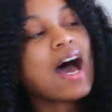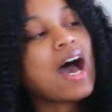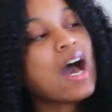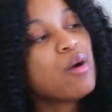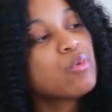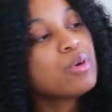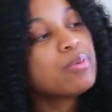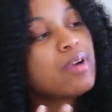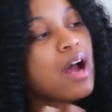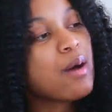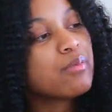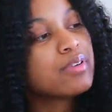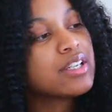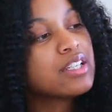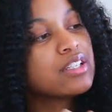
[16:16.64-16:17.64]
I would
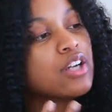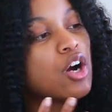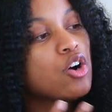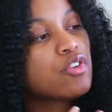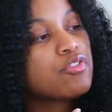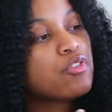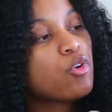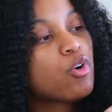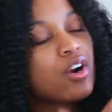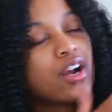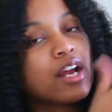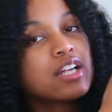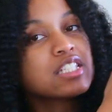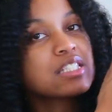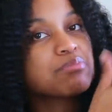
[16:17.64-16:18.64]
probably go
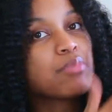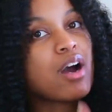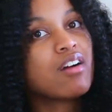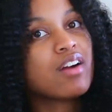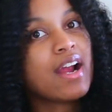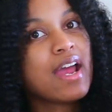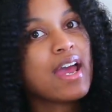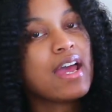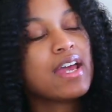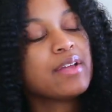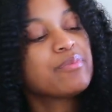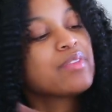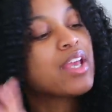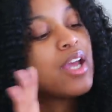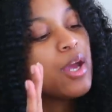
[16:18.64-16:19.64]
for a smaller
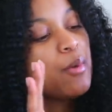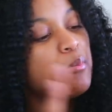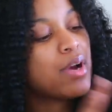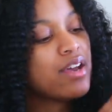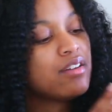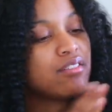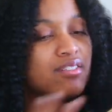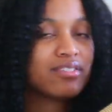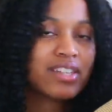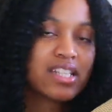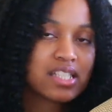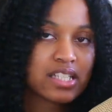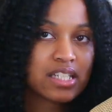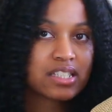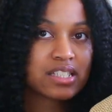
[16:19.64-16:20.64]
hat, but
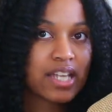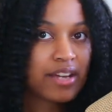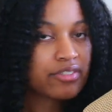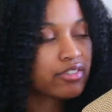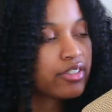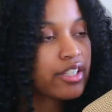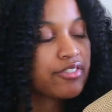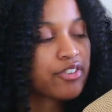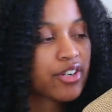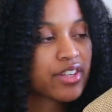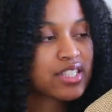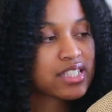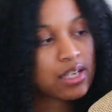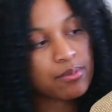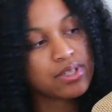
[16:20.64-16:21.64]
this is definitely for
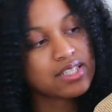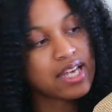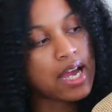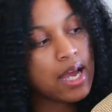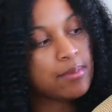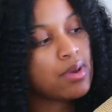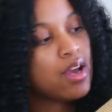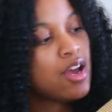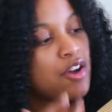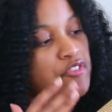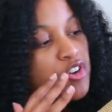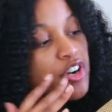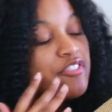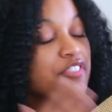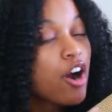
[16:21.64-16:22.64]
the summertime.
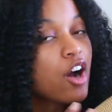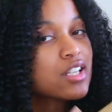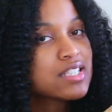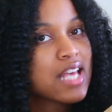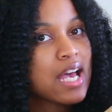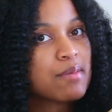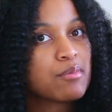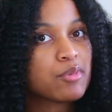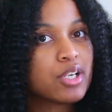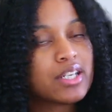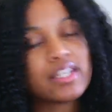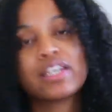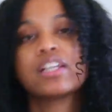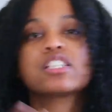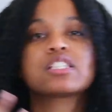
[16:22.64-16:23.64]
For fall time, I'm going
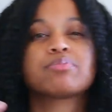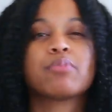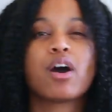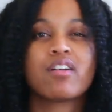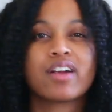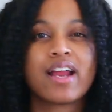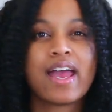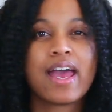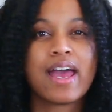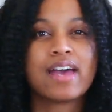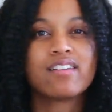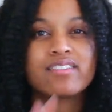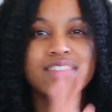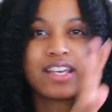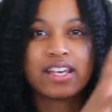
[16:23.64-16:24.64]
to get a smaller
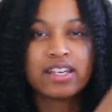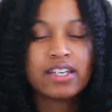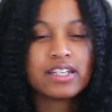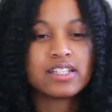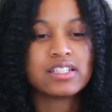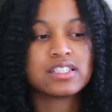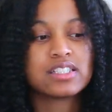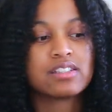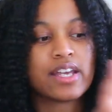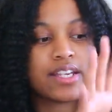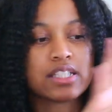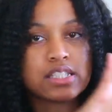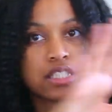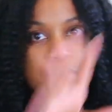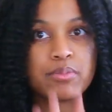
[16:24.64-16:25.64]
hat that is
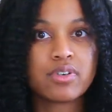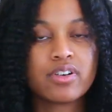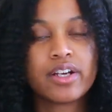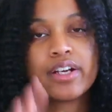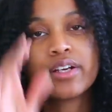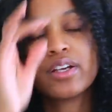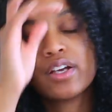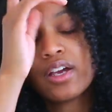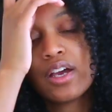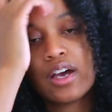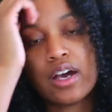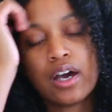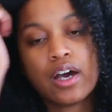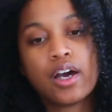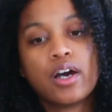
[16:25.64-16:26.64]
like similar.
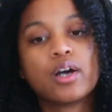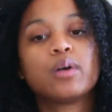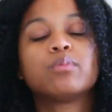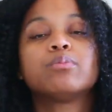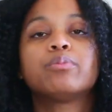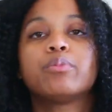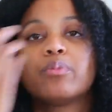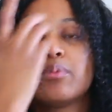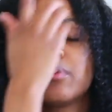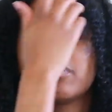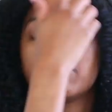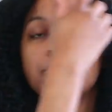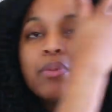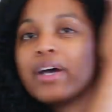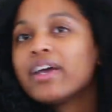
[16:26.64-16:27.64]
Um,
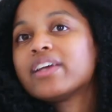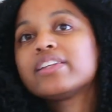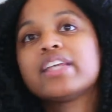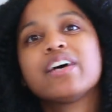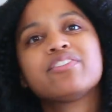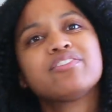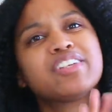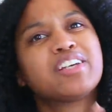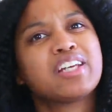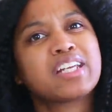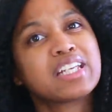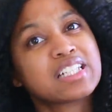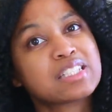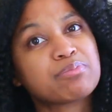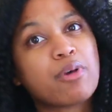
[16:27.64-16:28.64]
but definitely gonna
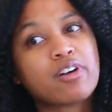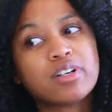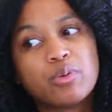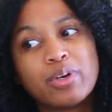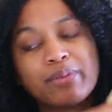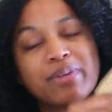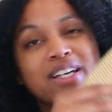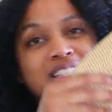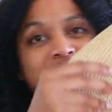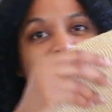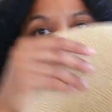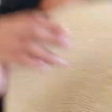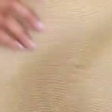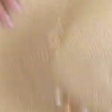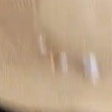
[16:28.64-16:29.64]
get a smaller one because
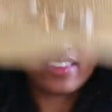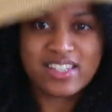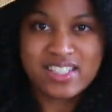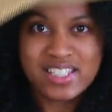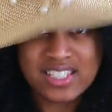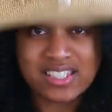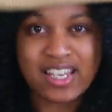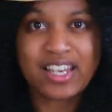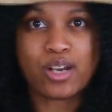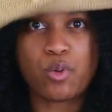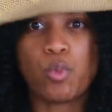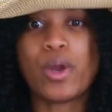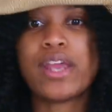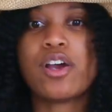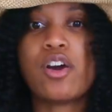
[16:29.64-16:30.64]
like I said, this is like
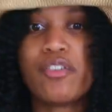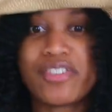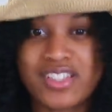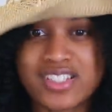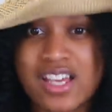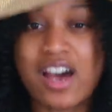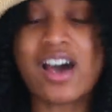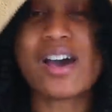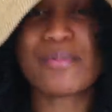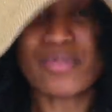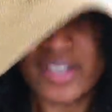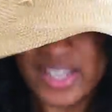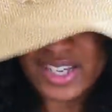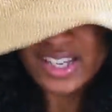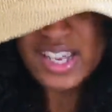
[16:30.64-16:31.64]
way over the top.
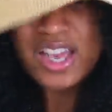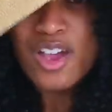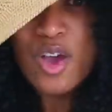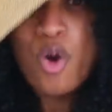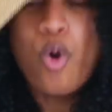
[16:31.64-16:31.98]
Like